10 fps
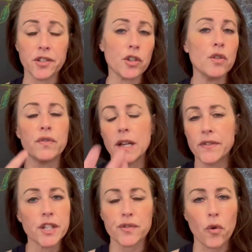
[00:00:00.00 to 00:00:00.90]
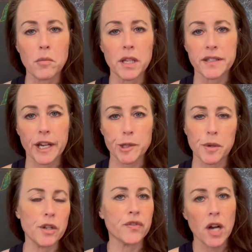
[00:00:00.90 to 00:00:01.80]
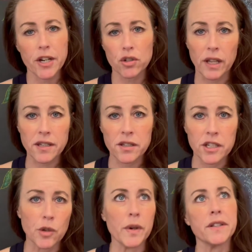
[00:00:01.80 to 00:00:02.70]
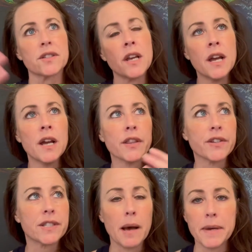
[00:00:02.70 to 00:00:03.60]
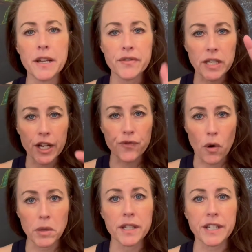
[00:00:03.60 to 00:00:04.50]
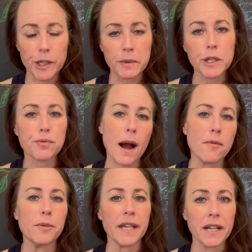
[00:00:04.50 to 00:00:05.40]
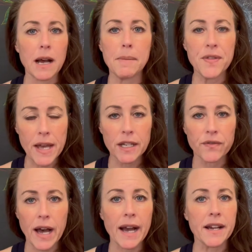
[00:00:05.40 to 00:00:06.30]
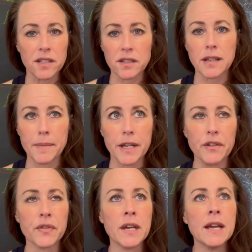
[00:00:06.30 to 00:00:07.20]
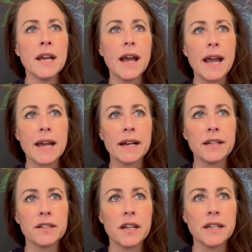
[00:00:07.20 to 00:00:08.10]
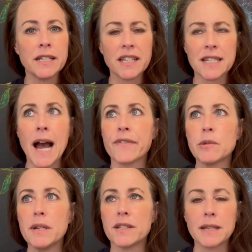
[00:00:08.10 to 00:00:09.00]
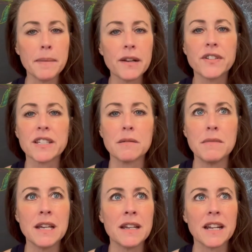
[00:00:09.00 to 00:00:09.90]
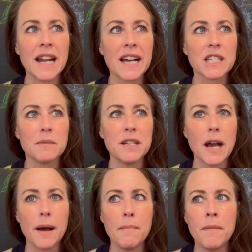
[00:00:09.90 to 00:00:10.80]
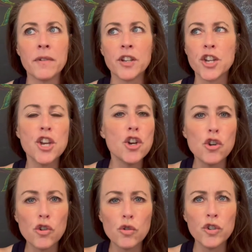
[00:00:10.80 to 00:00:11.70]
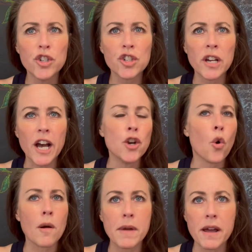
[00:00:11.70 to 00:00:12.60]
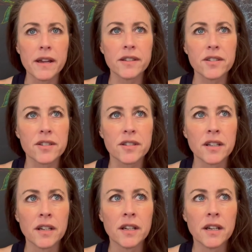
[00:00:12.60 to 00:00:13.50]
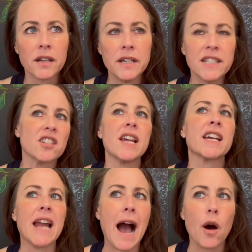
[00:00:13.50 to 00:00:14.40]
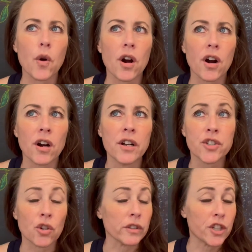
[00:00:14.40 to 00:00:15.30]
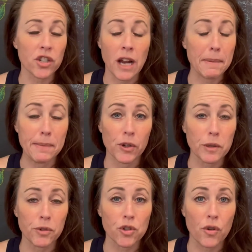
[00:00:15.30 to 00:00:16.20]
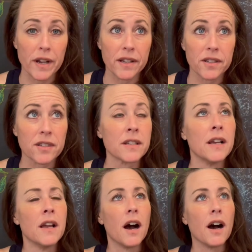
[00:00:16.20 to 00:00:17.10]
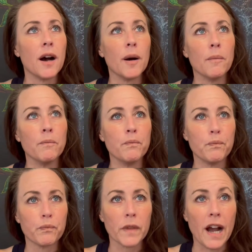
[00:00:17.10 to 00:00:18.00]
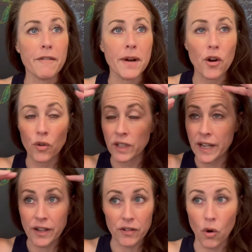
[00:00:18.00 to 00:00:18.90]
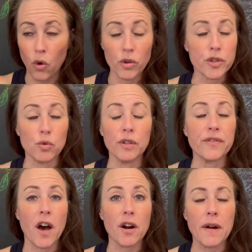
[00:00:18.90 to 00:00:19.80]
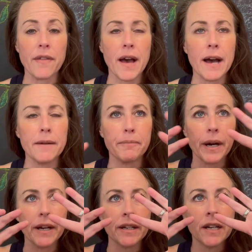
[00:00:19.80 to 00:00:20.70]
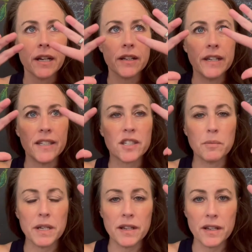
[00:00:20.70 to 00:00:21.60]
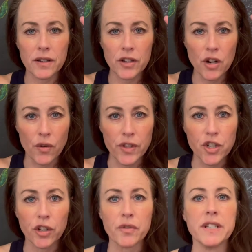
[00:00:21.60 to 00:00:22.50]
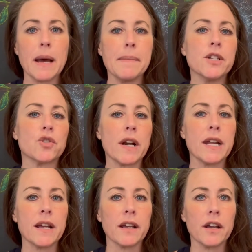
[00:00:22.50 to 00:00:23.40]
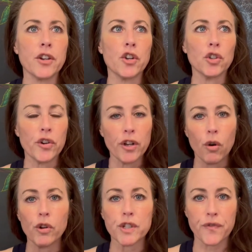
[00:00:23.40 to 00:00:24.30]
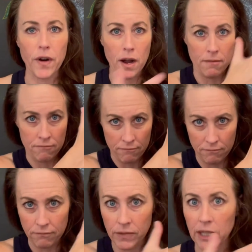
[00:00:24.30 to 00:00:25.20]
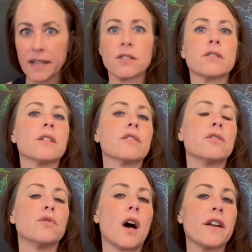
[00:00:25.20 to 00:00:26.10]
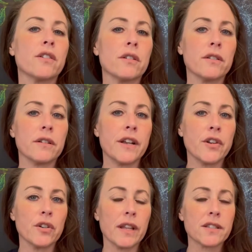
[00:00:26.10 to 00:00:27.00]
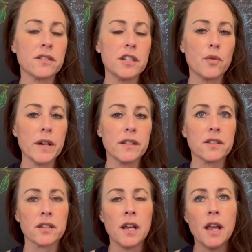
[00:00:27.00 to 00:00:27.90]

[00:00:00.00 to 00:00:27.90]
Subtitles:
So you've given this formal assessment, you've taught your lesson sequence, the summative/formal assessment is probably going to come at the end of that because it's summative. And it doesn't have to be, summative doesn't mean it has to be huge, enormous, needs to take an hour, certainly should not be multiple choice. I have my own whole school of thought around that, but needs to be, the children demonstrating your learning goals from the lessons that you taught in your lesson sequence.